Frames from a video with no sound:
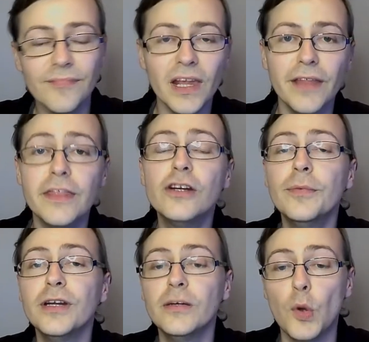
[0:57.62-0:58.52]
The
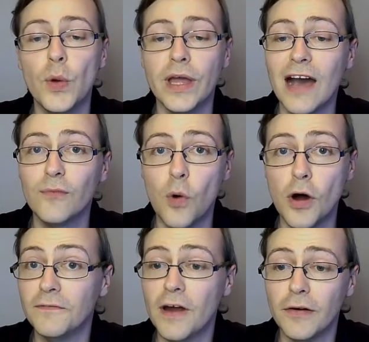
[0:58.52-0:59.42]
WWE have one
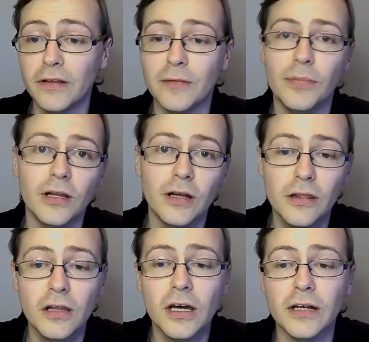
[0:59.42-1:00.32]
very simple
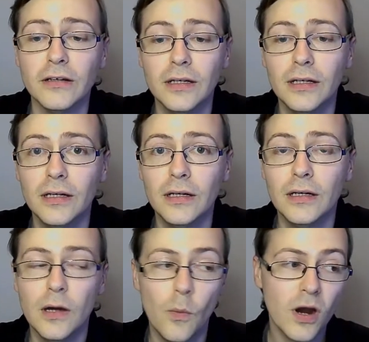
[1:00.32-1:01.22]
concern.
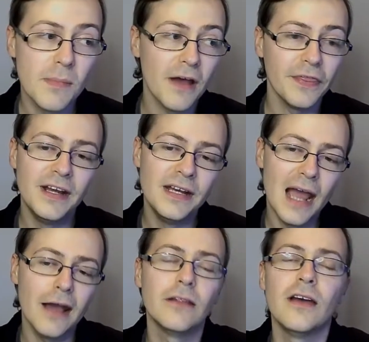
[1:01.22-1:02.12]
What about the
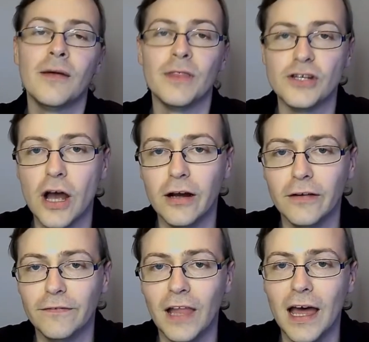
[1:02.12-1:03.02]
next time that Charlotte
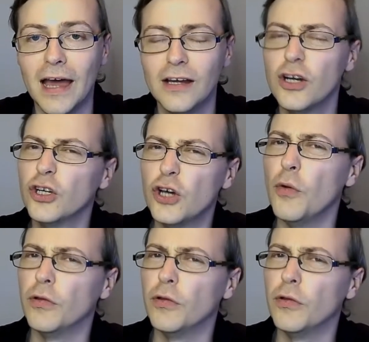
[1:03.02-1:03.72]
Flair goes